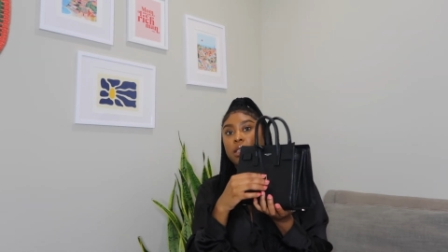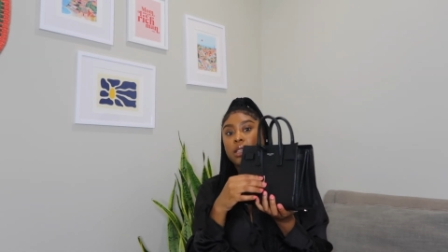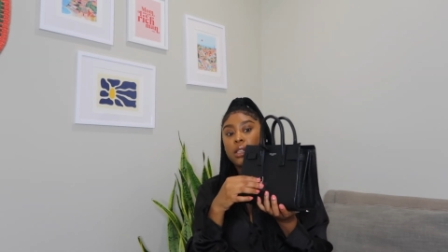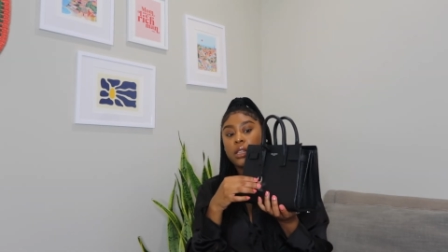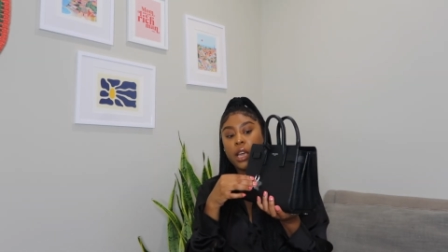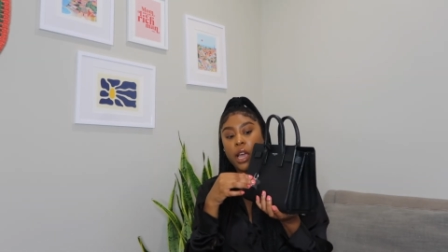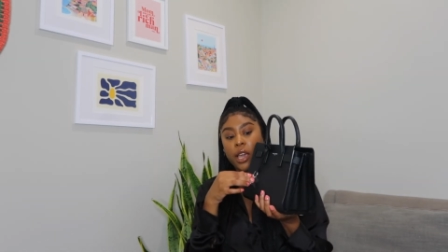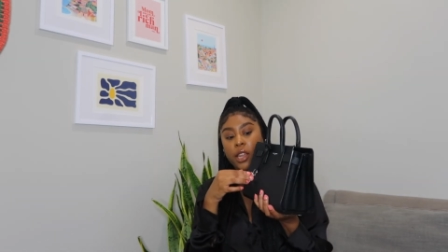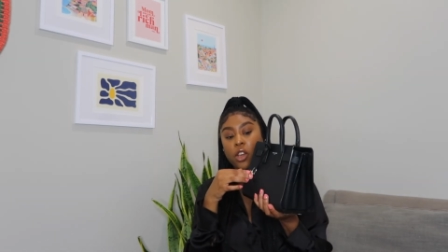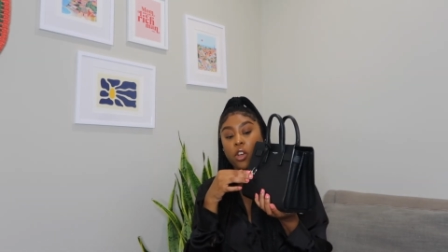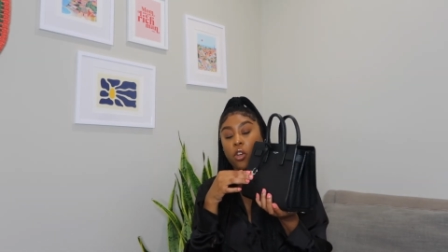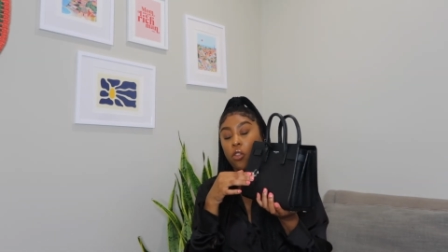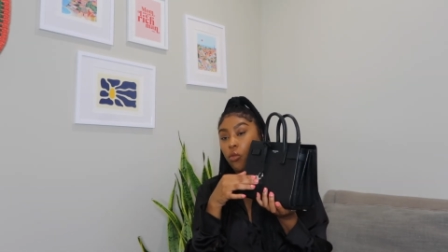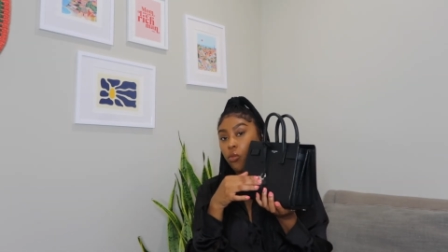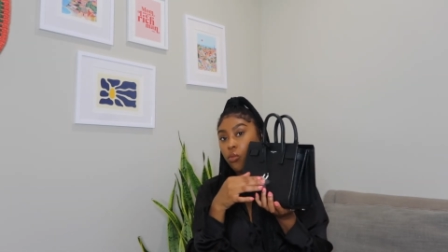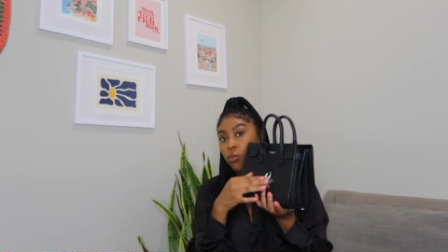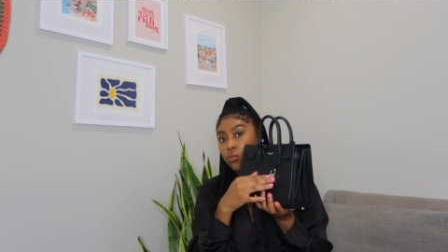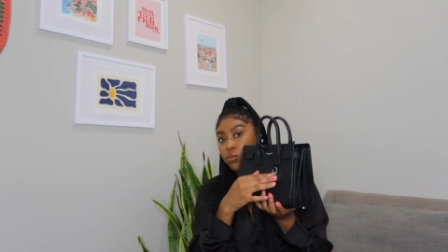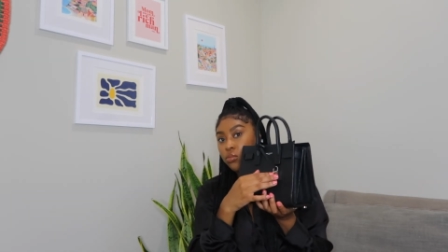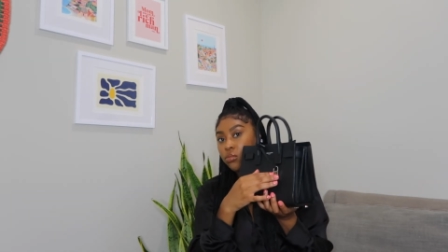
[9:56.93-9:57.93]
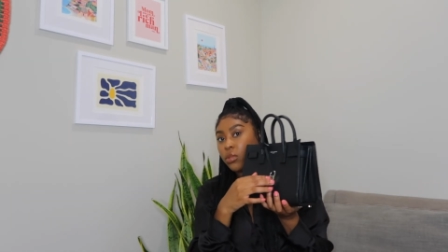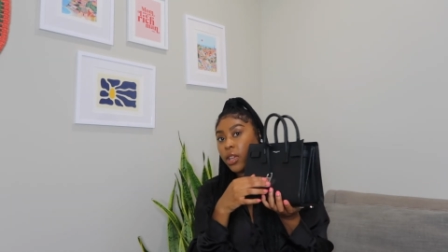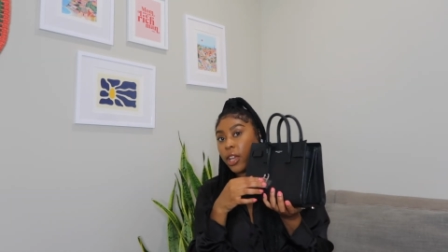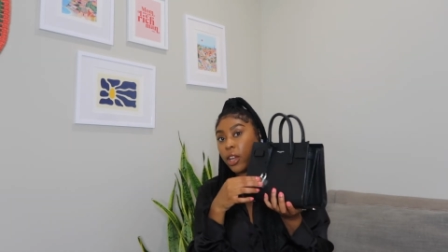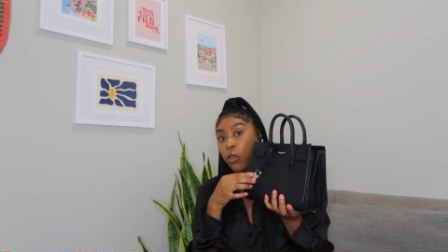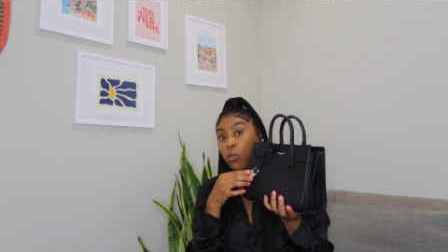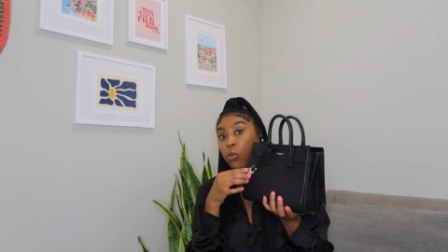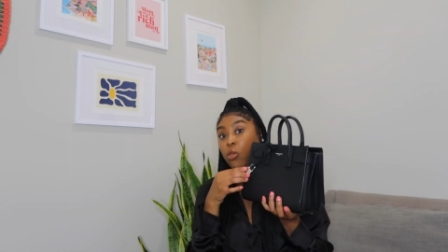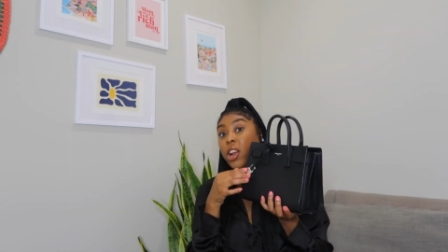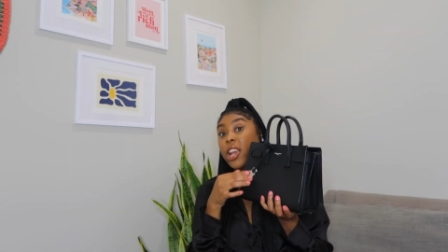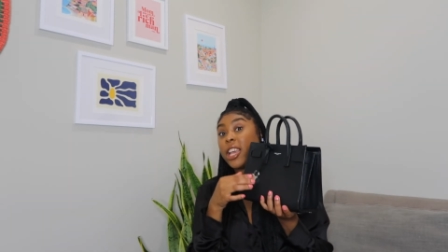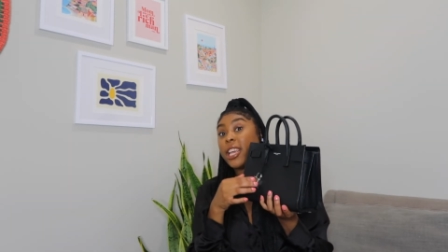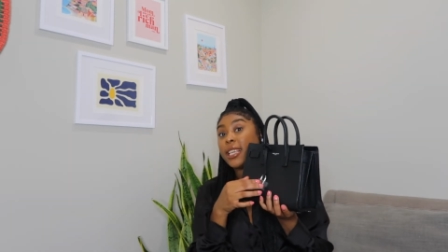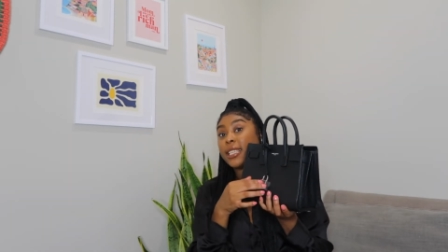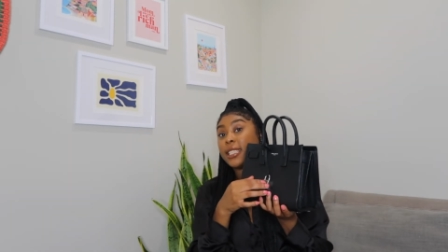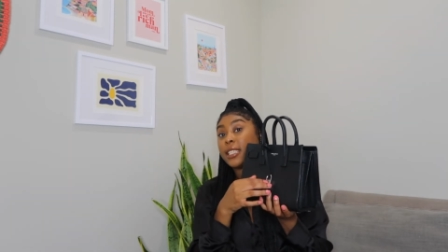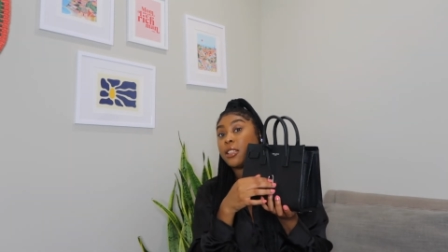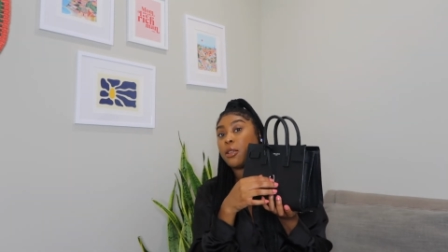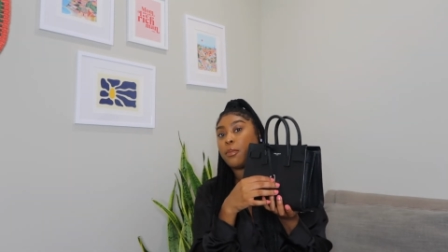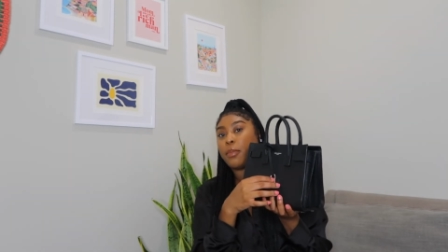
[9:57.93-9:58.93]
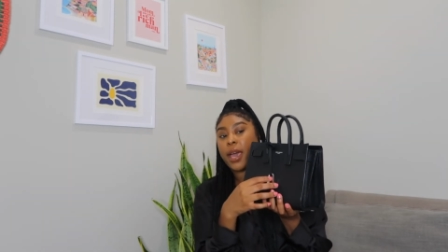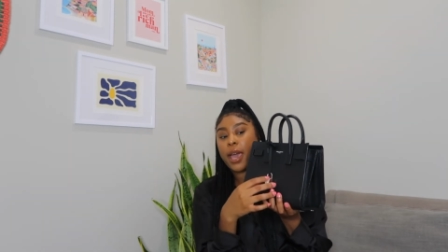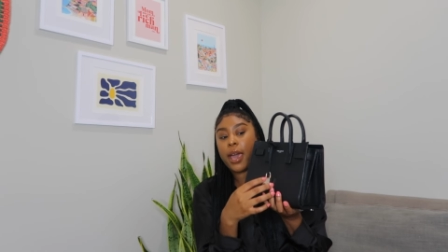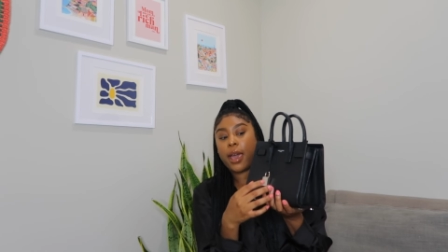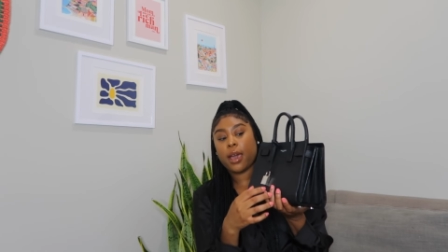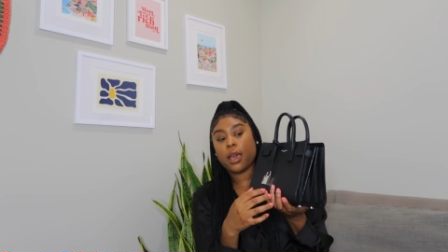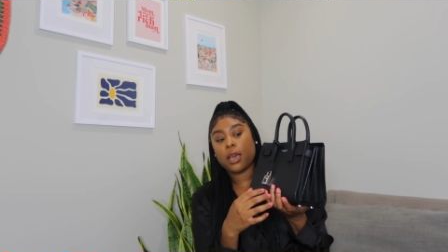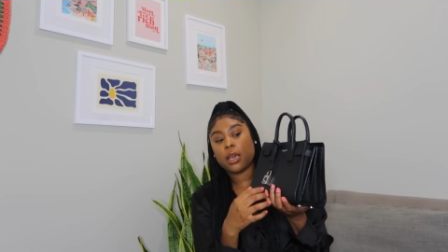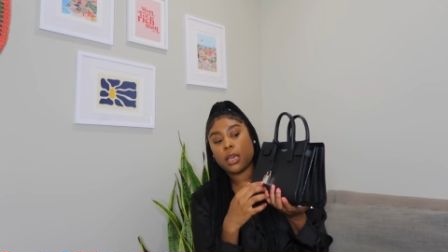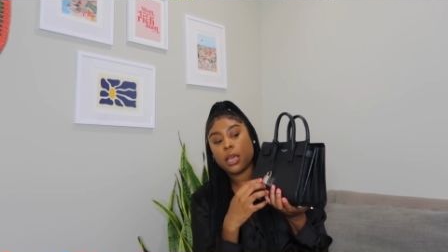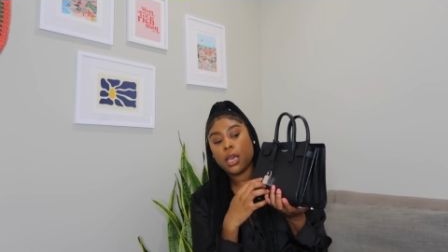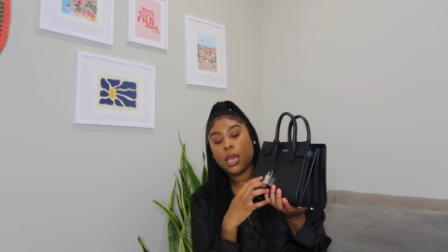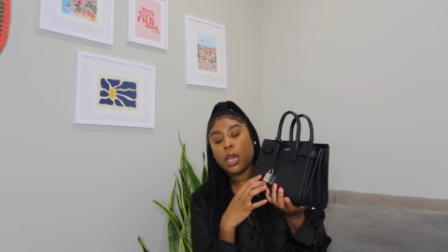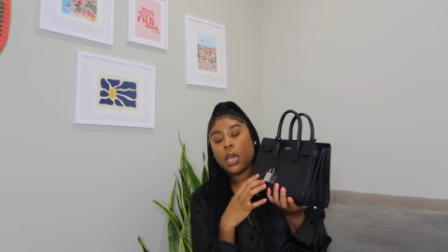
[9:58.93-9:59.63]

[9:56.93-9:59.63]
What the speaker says: kind of like graze the bag.